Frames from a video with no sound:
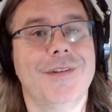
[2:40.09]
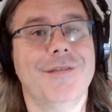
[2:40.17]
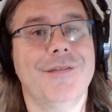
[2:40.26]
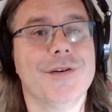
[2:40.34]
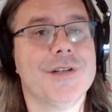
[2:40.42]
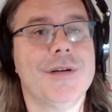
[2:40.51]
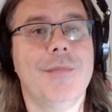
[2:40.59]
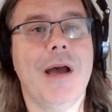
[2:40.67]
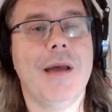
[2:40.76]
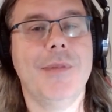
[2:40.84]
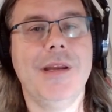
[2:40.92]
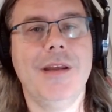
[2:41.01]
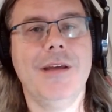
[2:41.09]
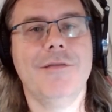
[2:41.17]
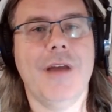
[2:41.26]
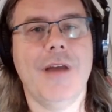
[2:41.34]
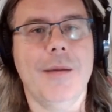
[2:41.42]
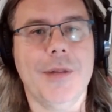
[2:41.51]
the first in my immediate
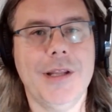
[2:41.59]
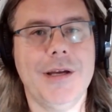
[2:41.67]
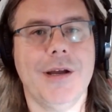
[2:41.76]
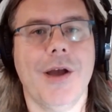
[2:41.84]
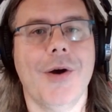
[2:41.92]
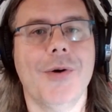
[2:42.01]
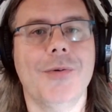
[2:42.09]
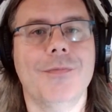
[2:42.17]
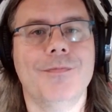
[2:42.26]
family to go.